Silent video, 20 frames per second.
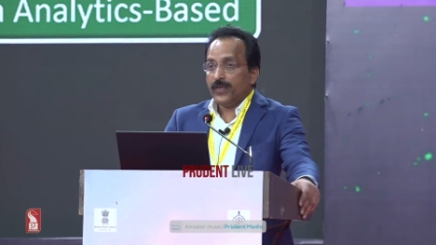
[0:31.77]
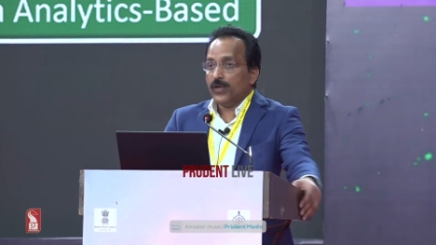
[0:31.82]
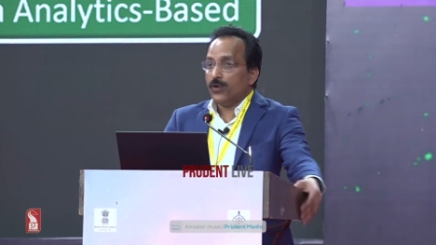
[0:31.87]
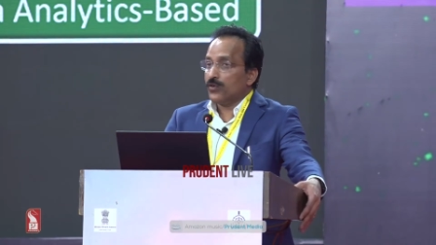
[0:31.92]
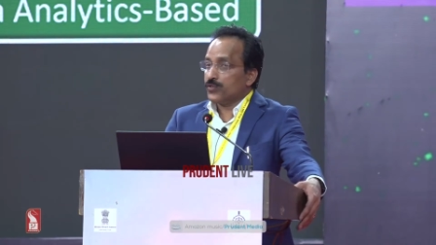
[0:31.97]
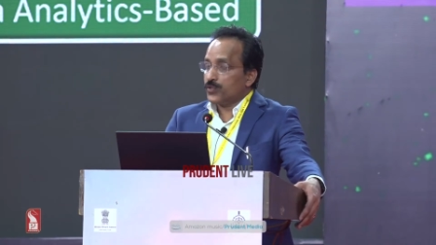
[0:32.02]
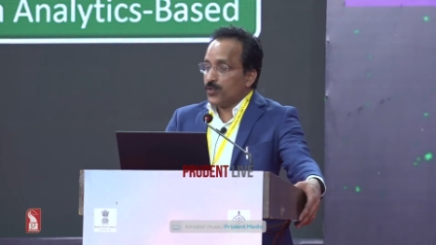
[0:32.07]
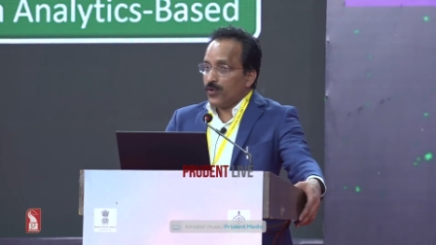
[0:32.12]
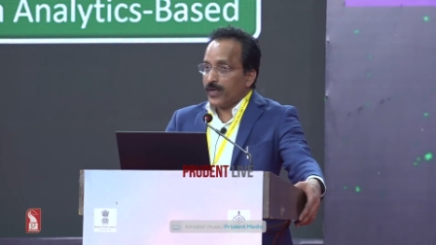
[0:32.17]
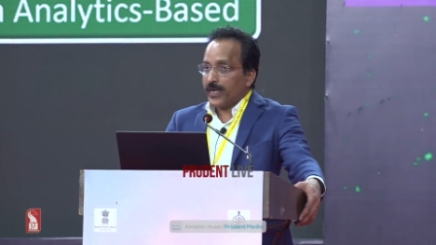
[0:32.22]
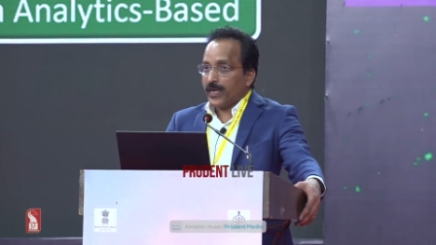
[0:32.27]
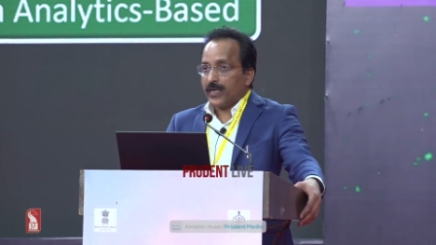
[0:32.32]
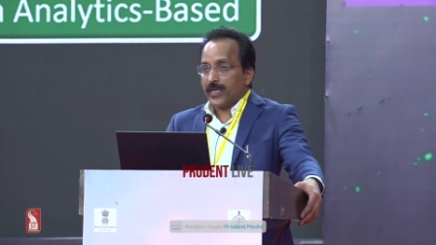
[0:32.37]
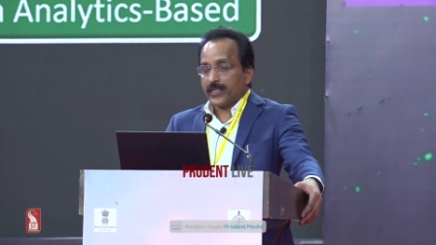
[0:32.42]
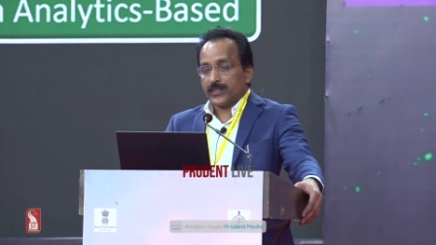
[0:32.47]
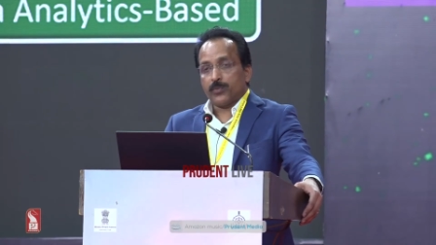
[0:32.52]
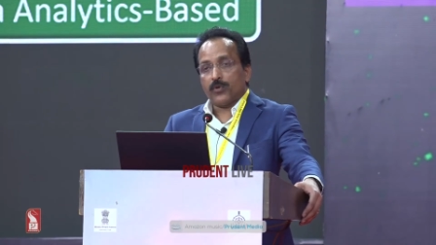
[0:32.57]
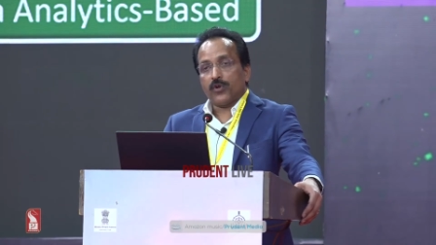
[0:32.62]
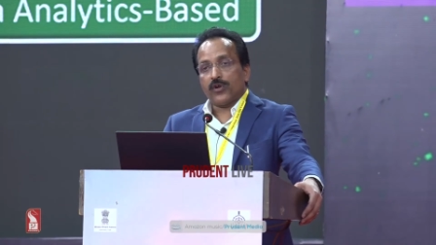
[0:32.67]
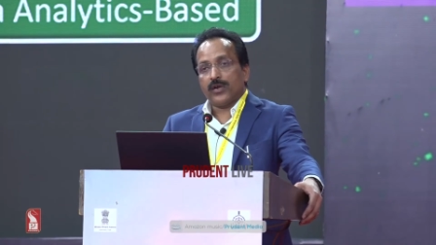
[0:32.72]
We also look at
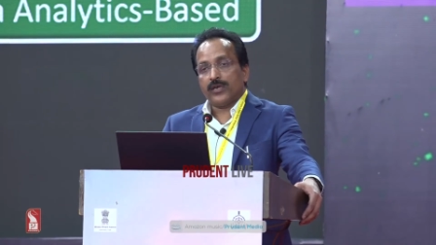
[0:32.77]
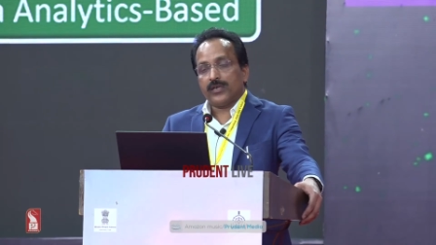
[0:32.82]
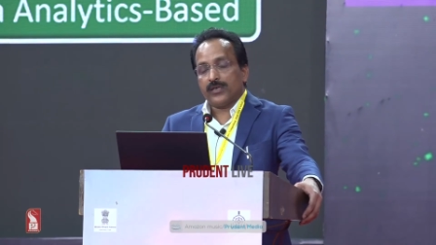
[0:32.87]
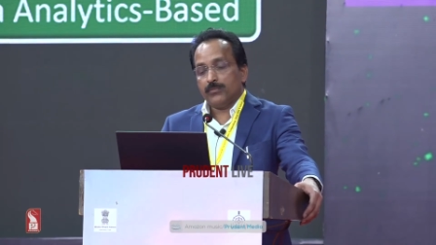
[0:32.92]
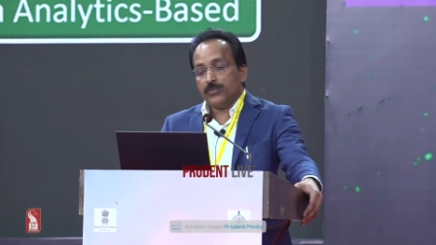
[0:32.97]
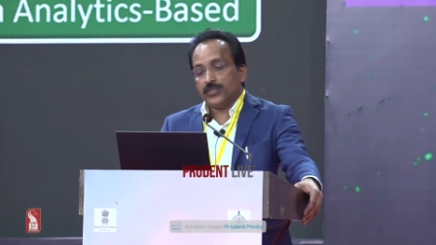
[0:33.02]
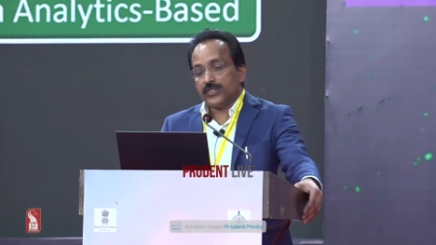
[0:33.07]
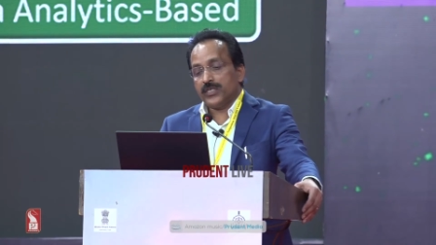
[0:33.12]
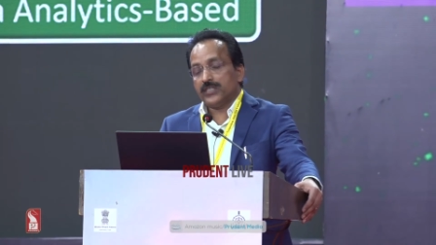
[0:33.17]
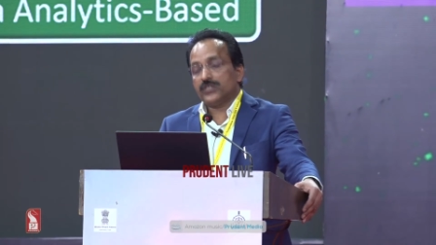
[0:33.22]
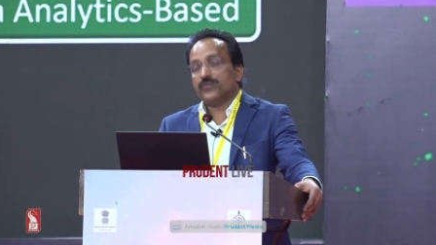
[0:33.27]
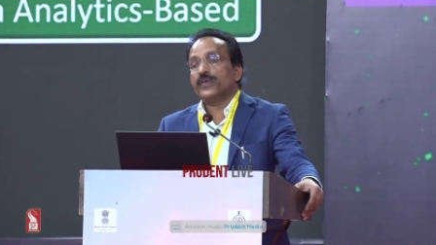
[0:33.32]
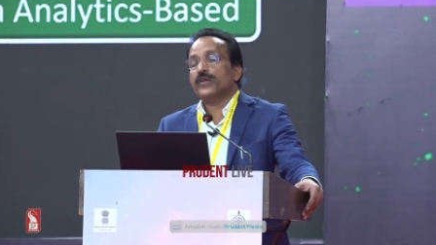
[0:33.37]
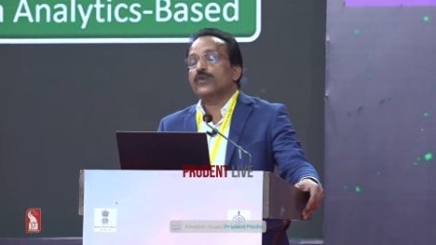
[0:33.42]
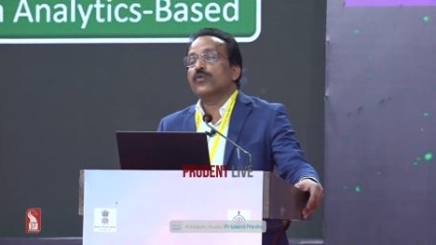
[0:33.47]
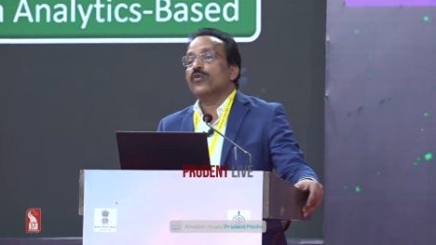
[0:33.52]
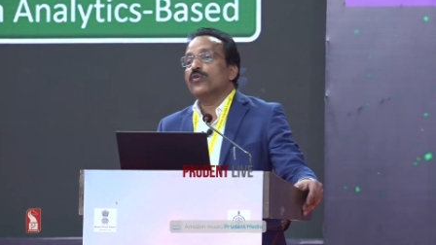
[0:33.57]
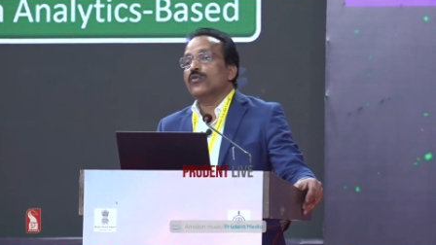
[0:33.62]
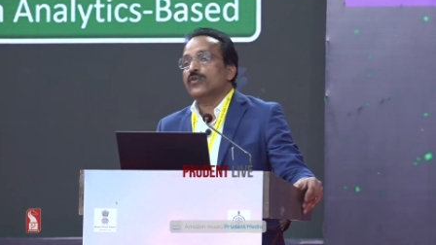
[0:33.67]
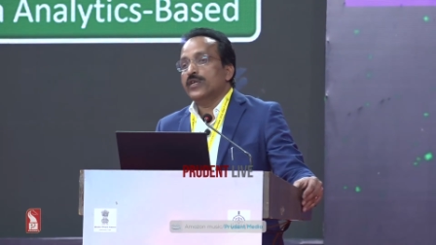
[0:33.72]
exploratory missions. We
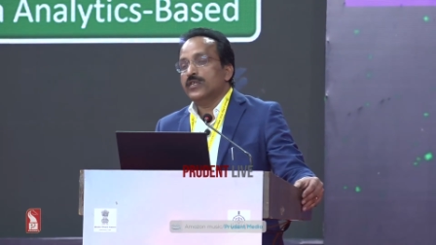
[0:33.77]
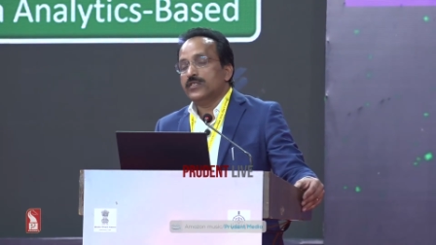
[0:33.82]
go